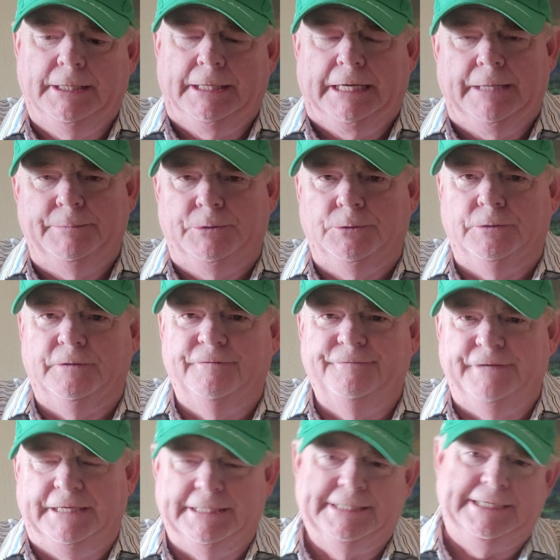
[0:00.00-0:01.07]
I'm doing
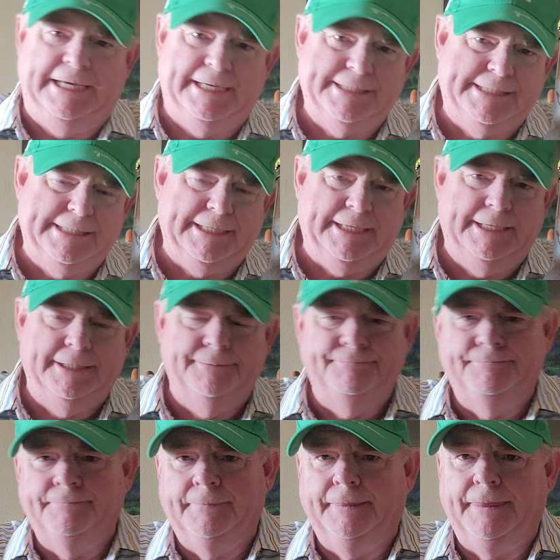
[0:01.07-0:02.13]
fantastic.
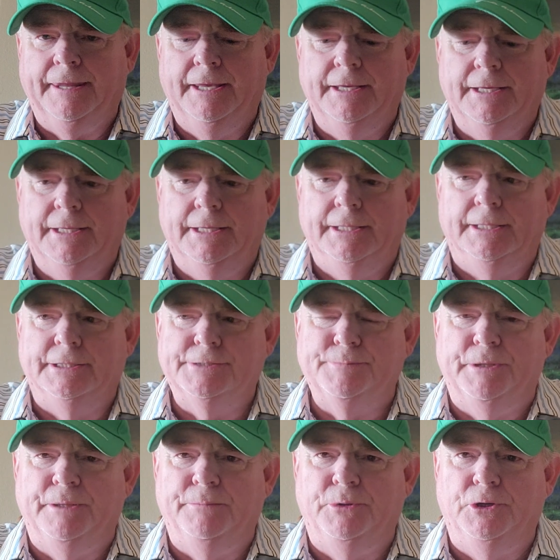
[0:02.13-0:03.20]
It's
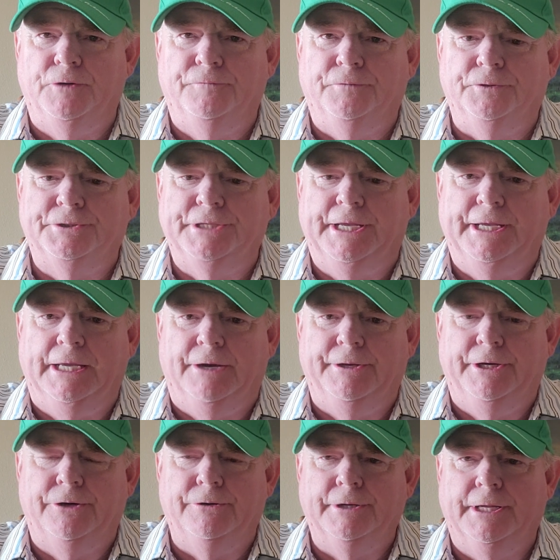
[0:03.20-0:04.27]
been a beautiful day out
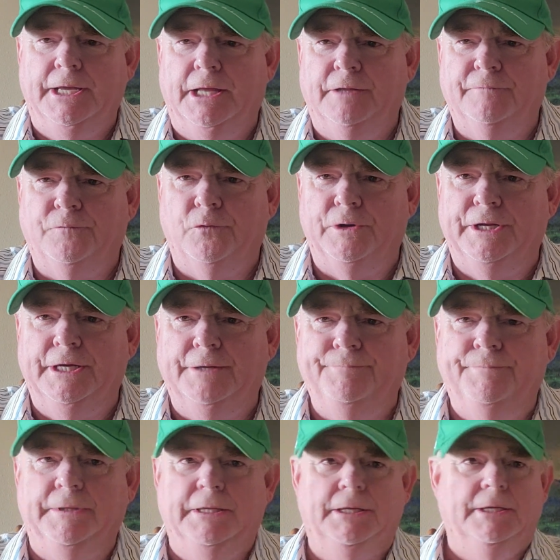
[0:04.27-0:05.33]
here in California.
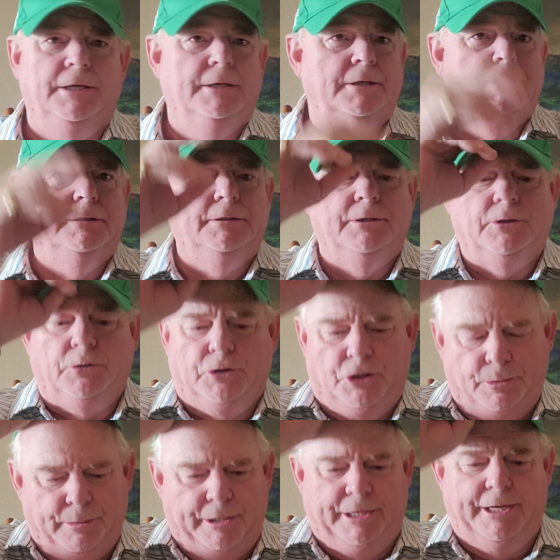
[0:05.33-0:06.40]
Little
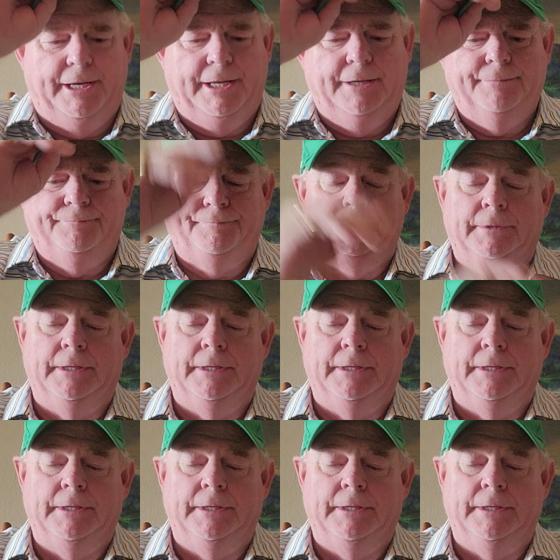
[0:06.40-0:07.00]
humidity.